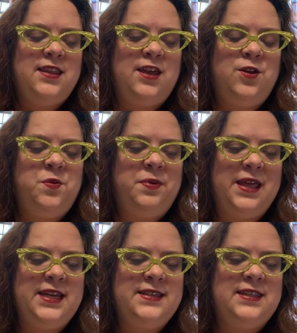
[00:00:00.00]
that you
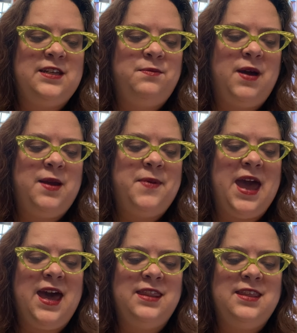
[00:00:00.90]
place in my
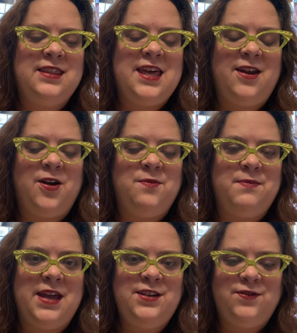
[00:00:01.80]
path that are
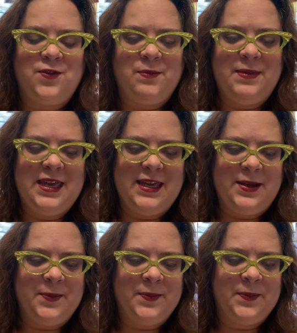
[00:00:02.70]
meant for
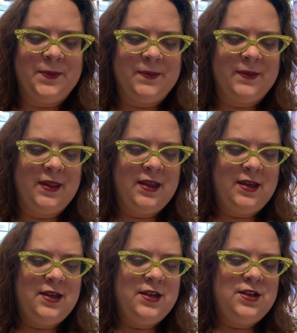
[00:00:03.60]
me.
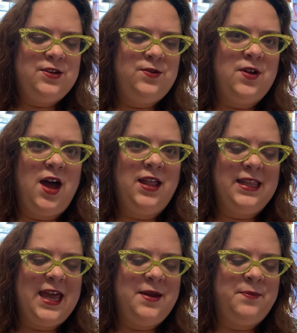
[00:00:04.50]
Do not
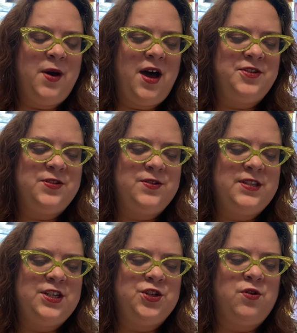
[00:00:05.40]
let imposter
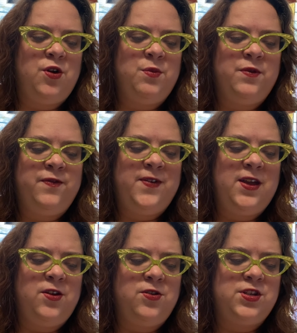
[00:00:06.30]
syndrome,
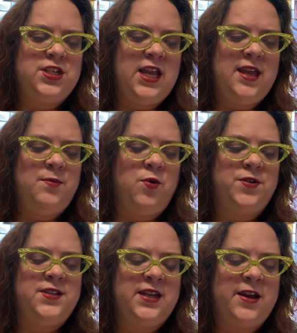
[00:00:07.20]
fear, shame, or
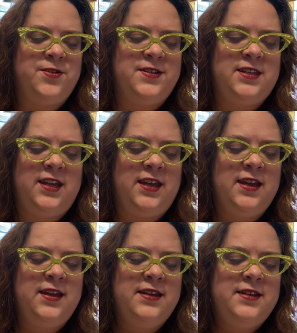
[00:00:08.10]
scarcity
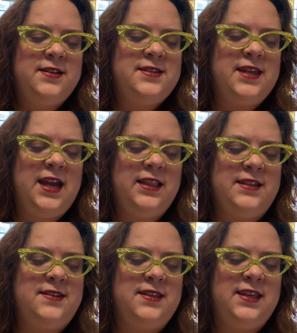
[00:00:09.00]

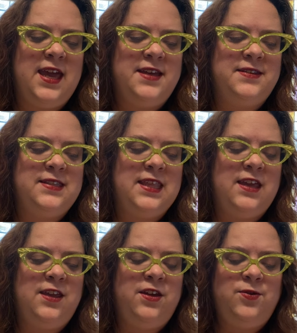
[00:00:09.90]
silence a yes
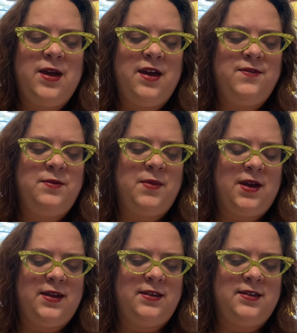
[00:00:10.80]
that you have in
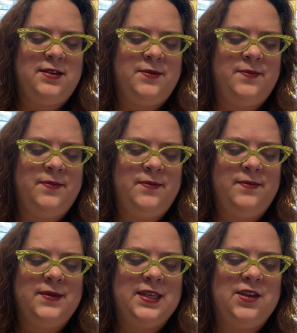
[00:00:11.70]
mind.
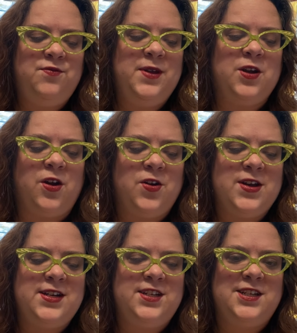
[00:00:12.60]
Give me
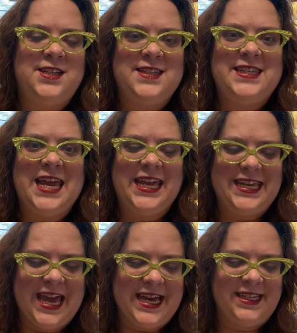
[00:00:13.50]
courage to say
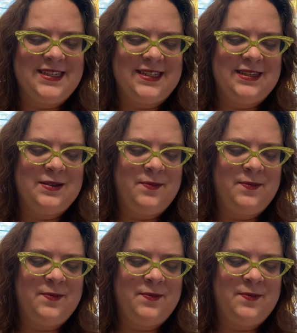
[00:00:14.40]
yes.